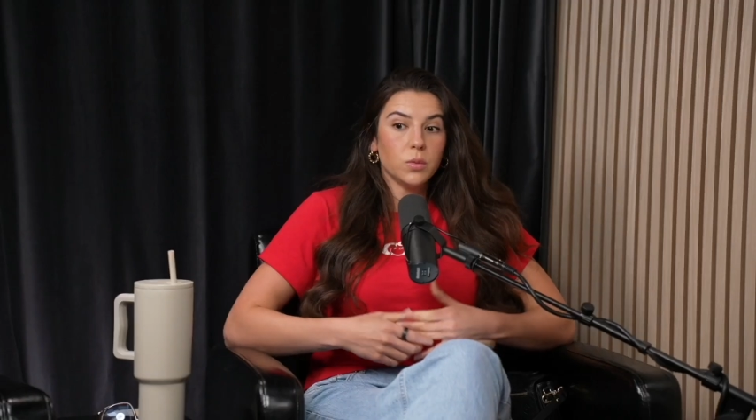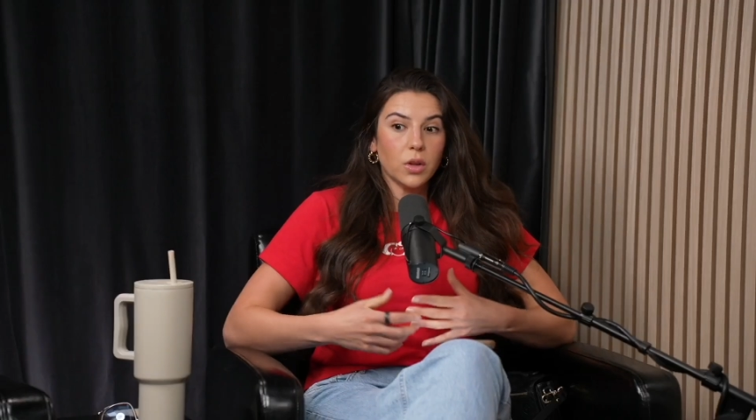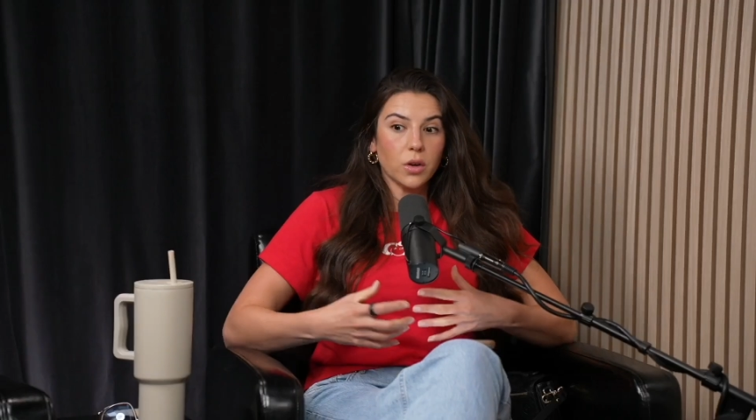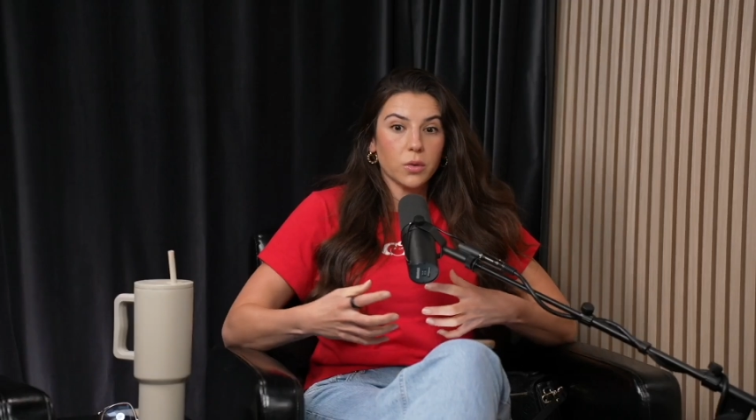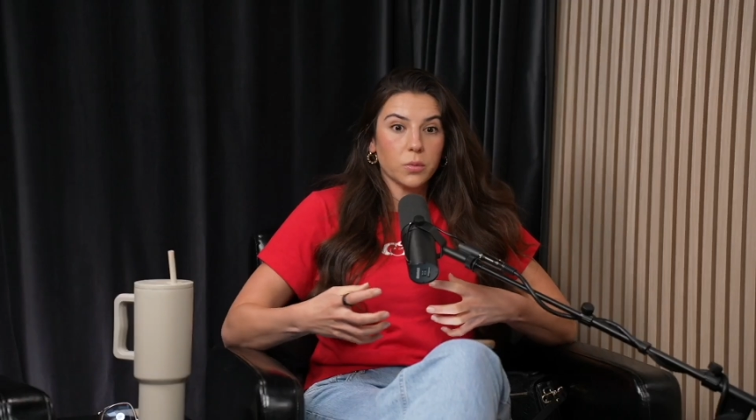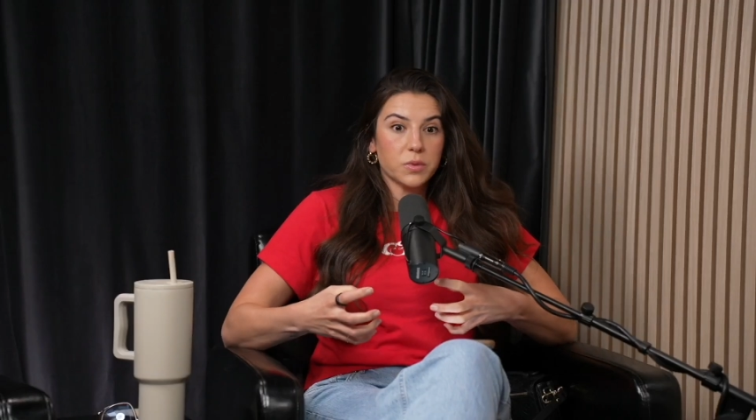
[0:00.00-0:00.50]
you
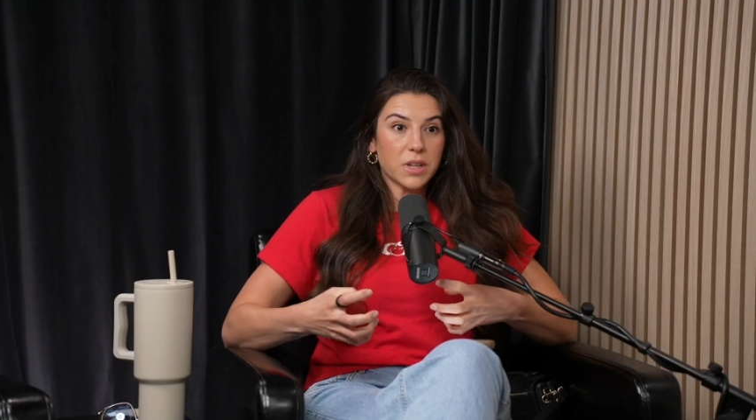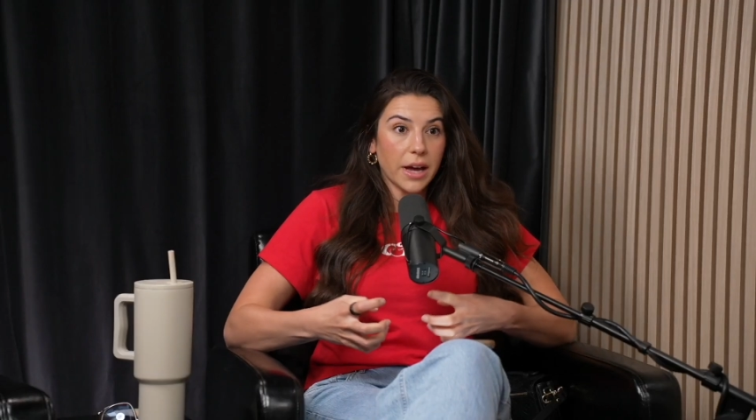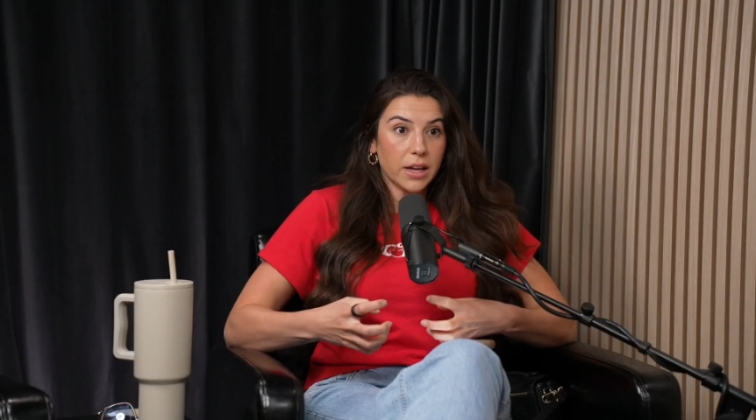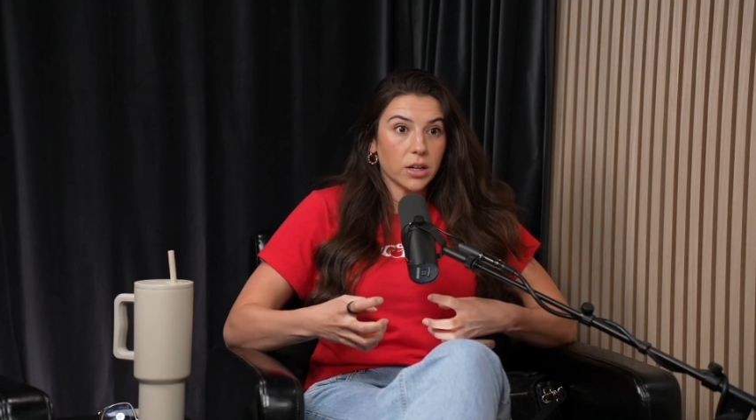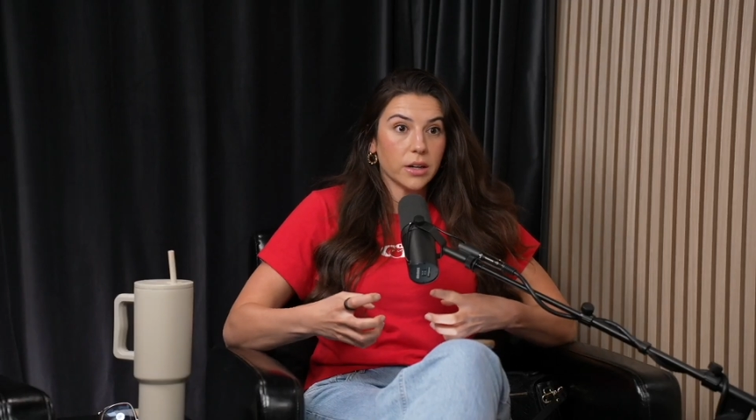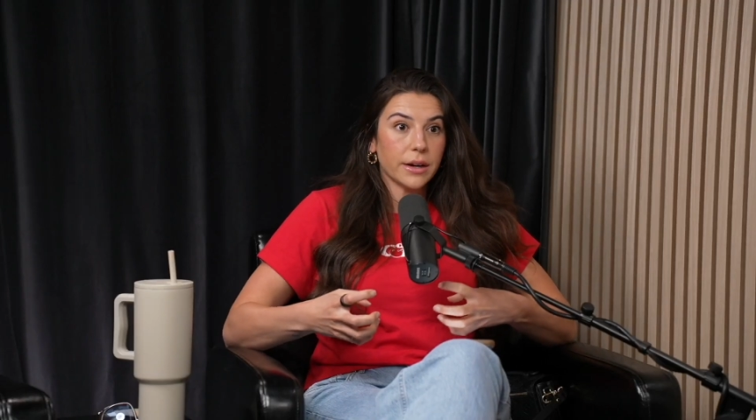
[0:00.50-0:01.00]
look
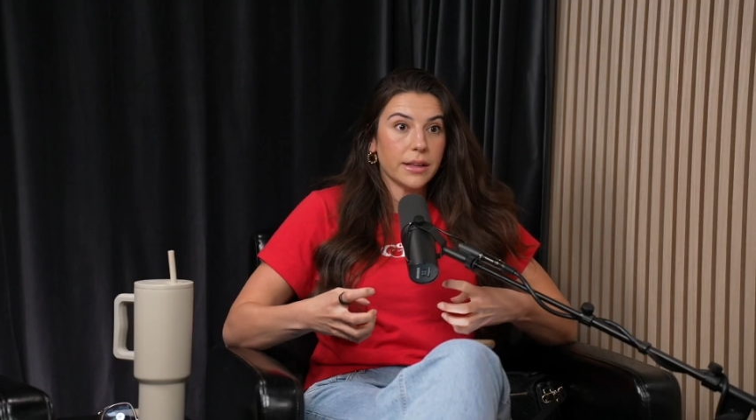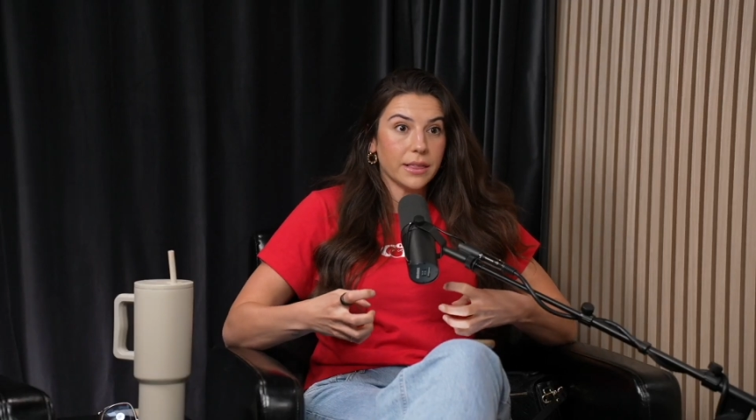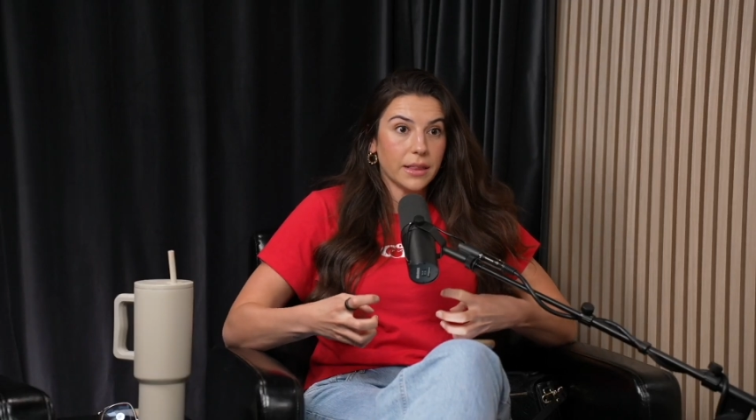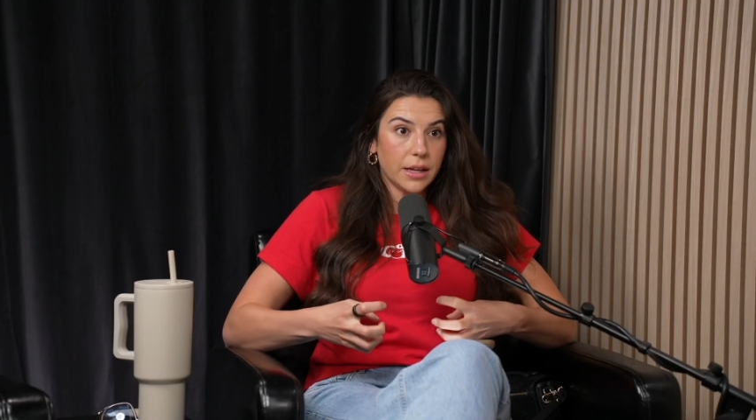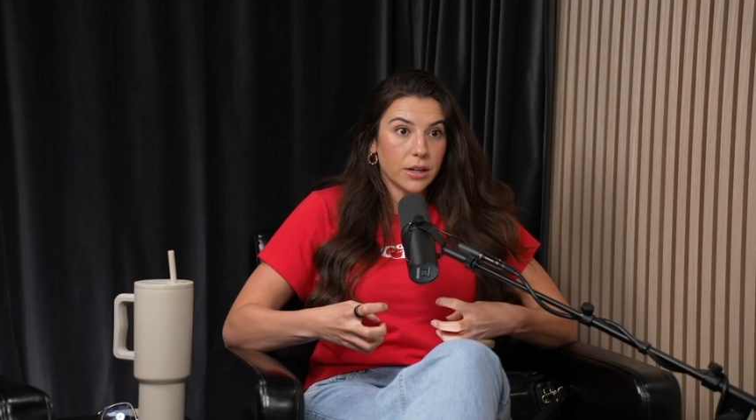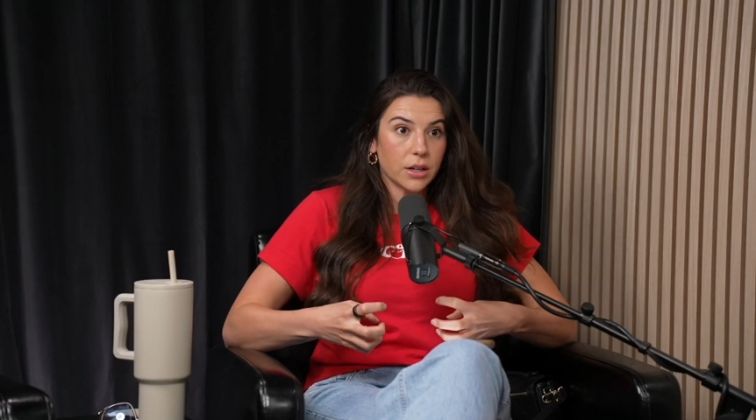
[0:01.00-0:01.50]
tighter
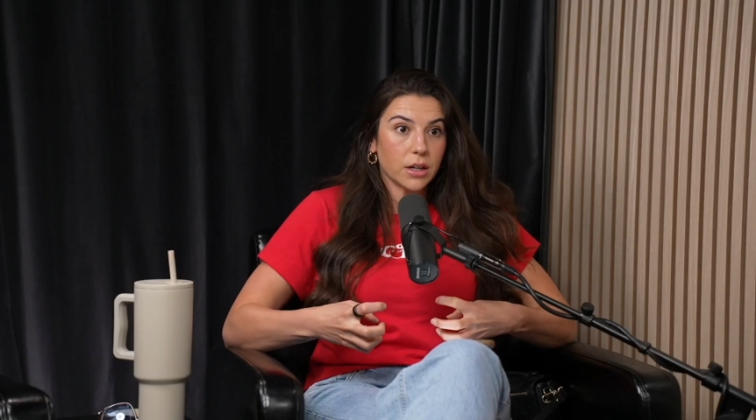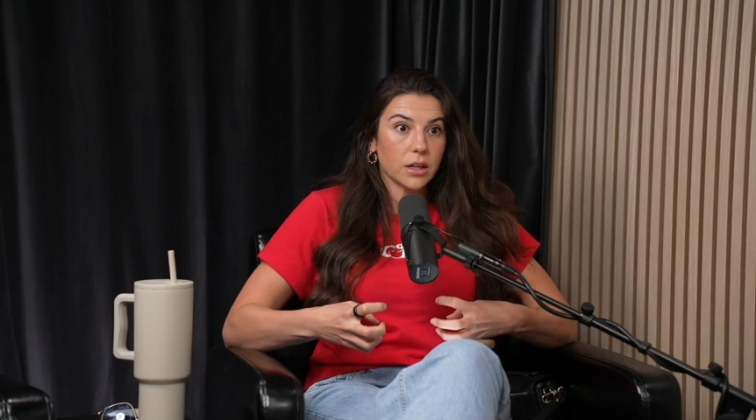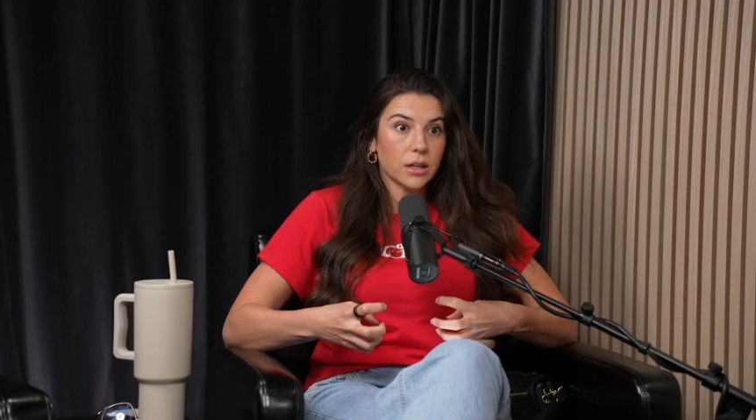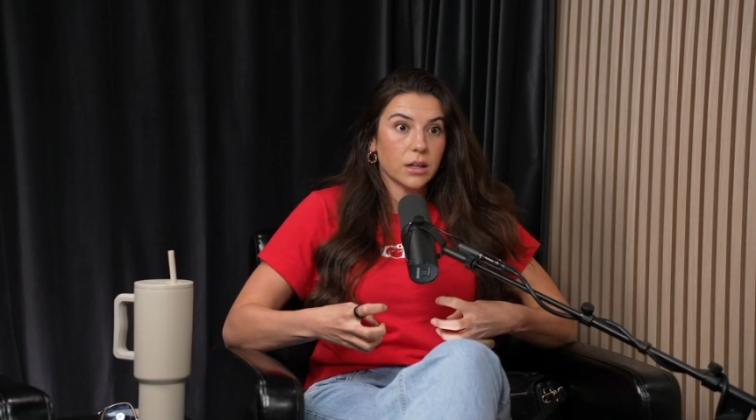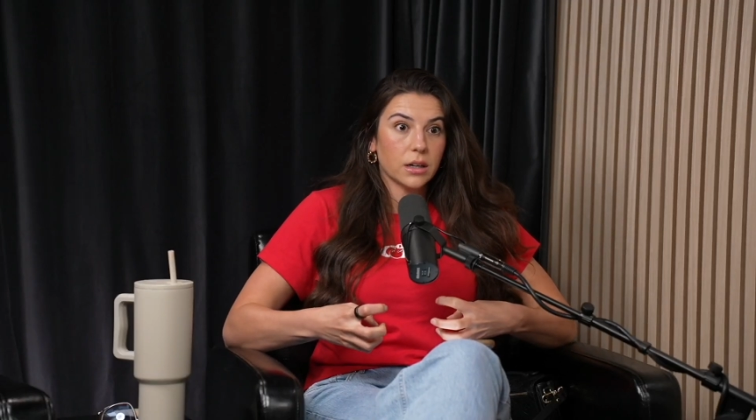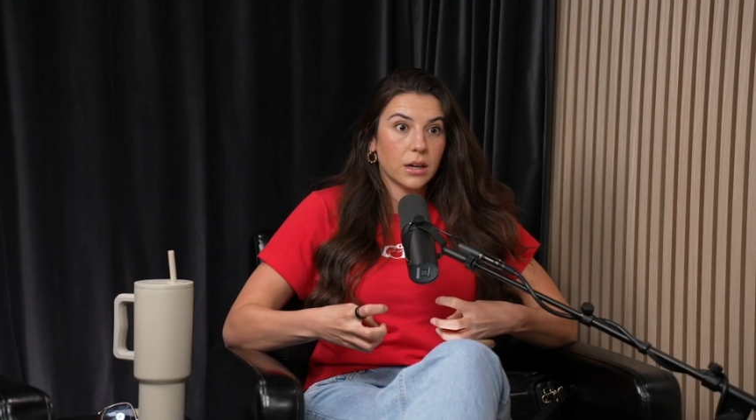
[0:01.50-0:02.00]
and
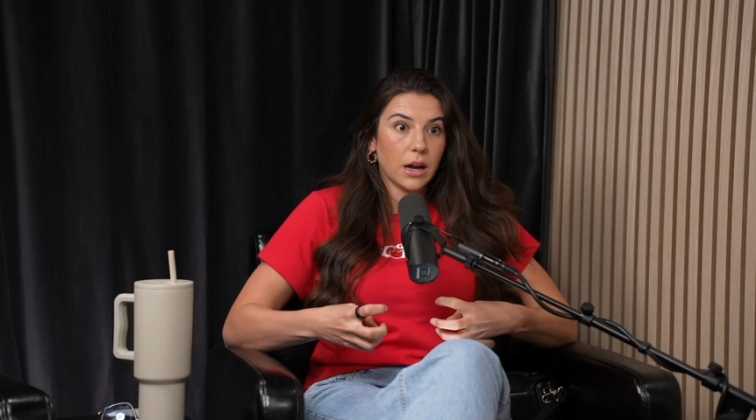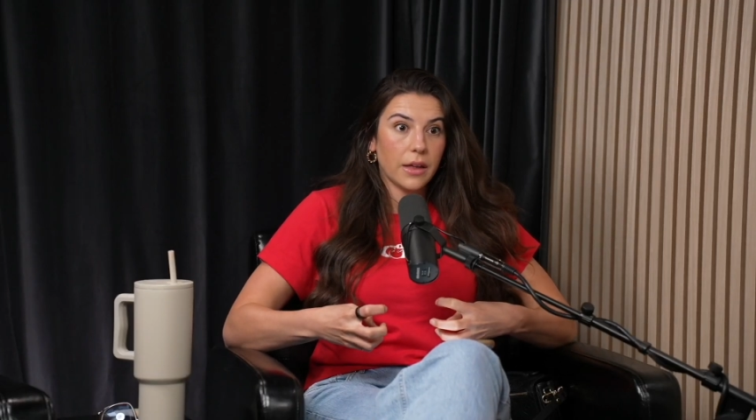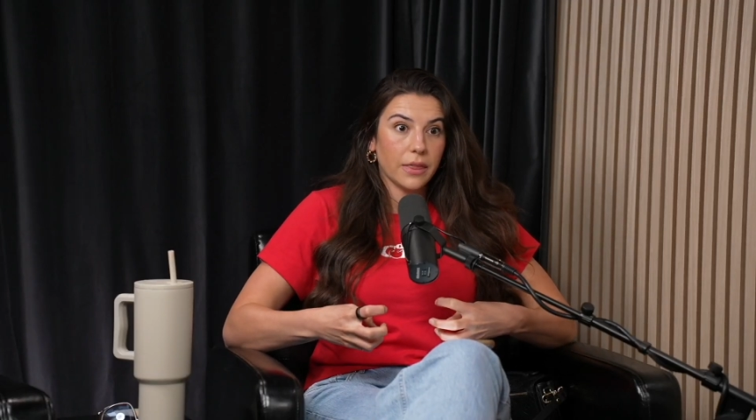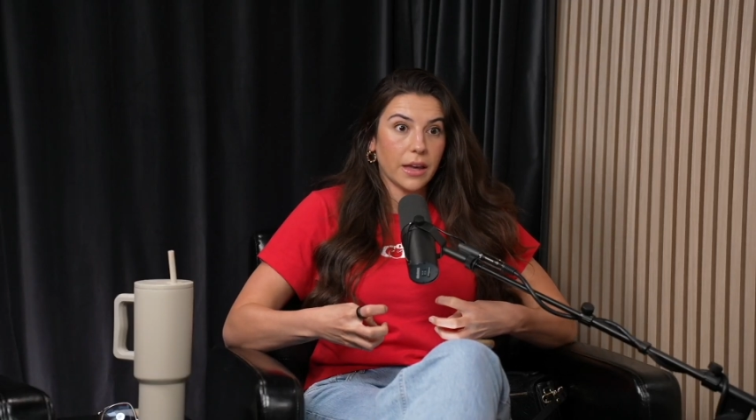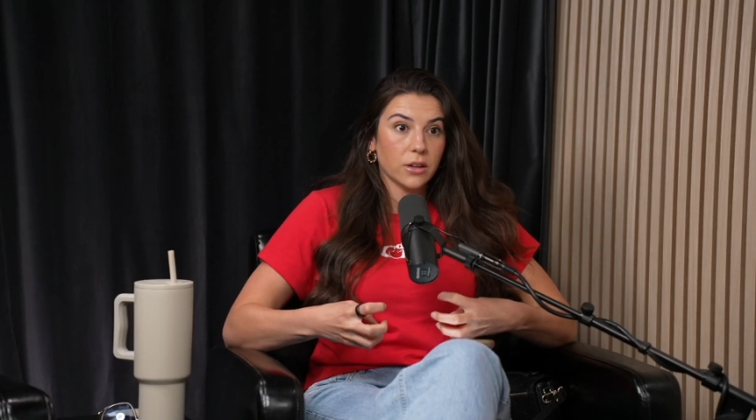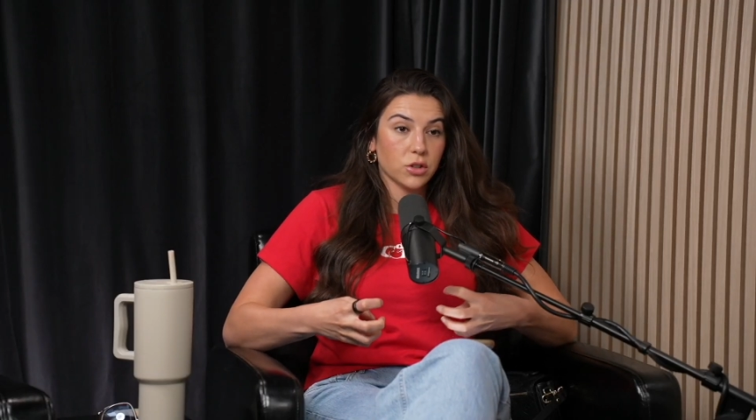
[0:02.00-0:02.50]
leaner and